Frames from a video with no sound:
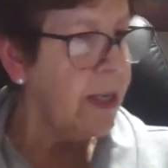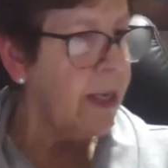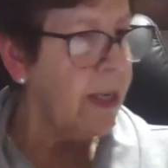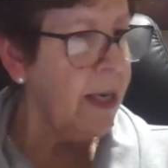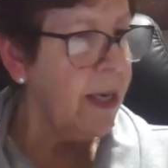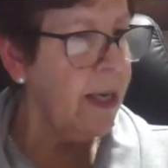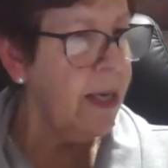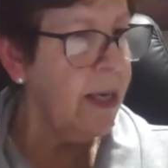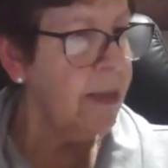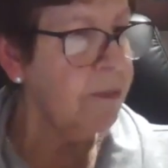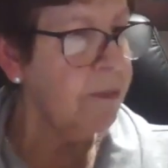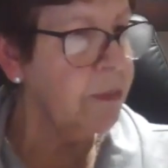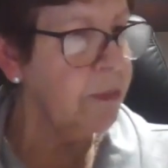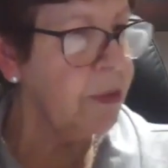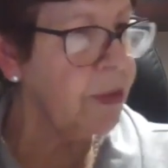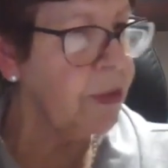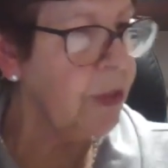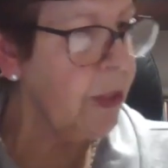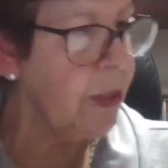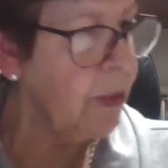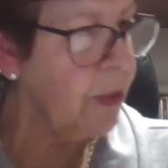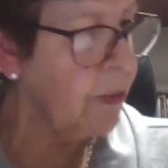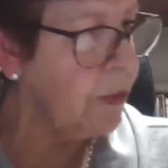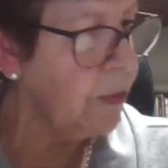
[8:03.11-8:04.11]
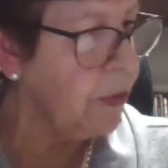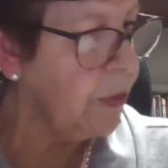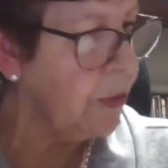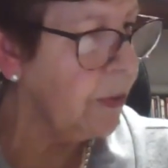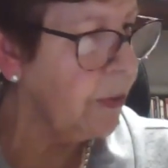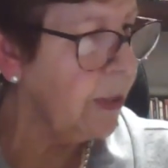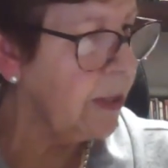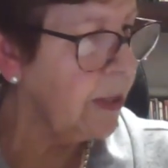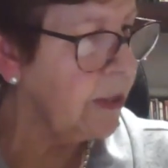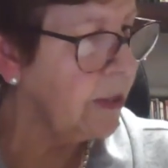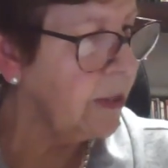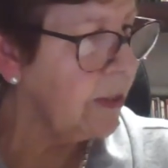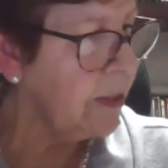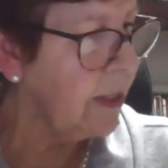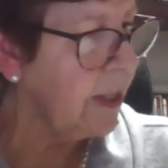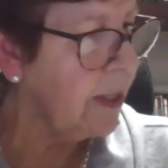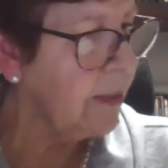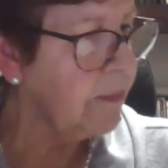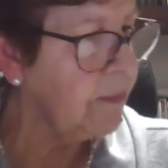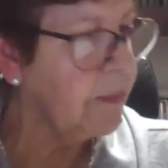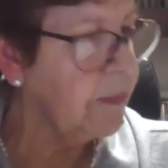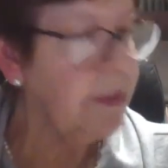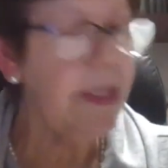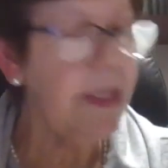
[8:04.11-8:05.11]
Um, so you can,
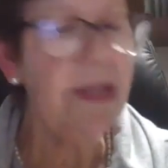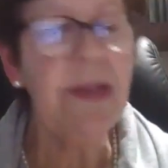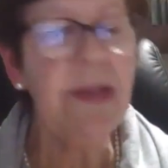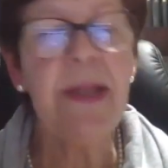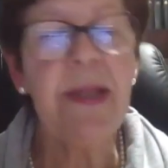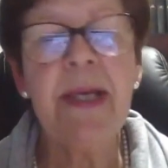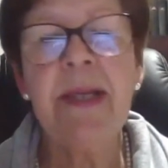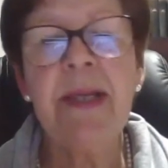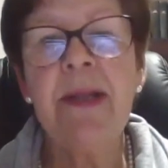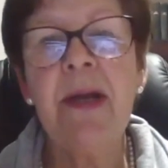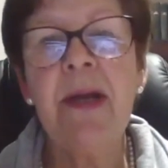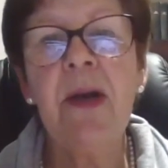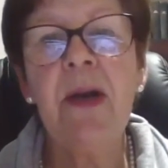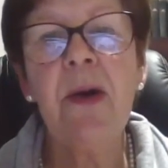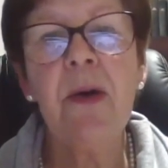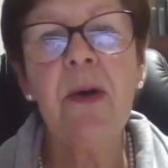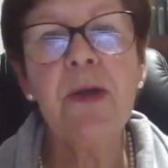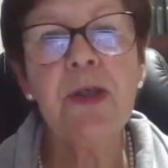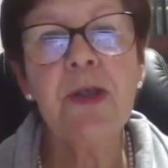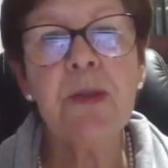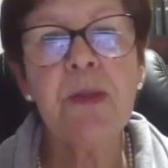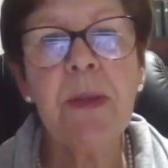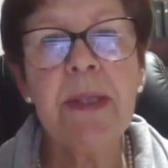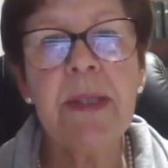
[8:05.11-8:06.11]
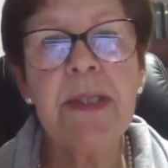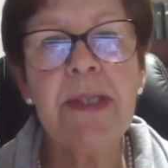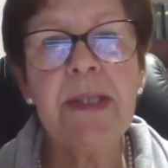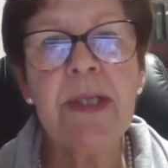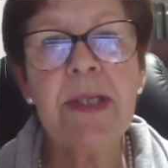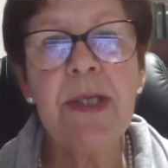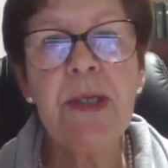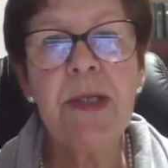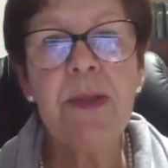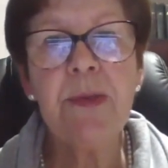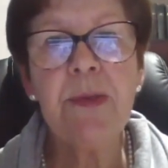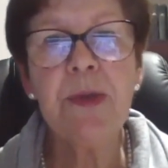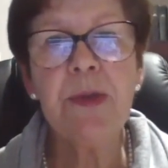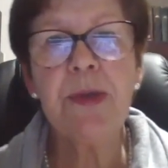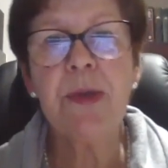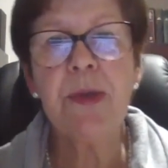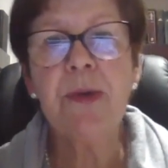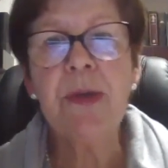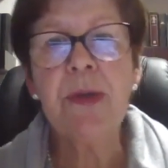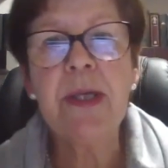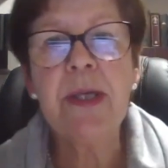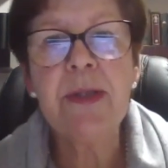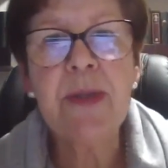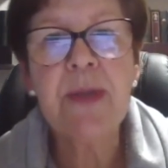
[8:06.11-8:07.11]
um, and then the last one is a new song
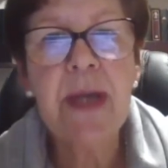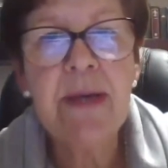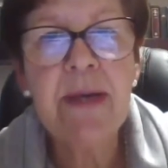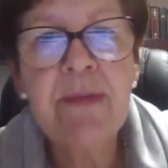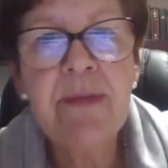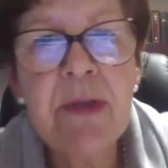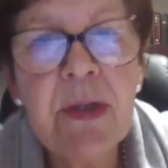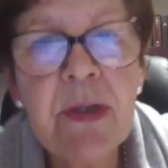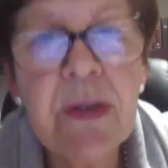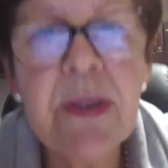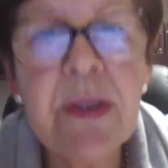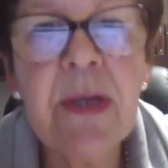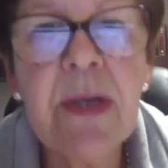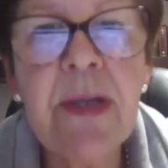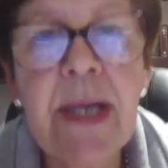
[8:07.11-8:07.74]
that you haven't heard.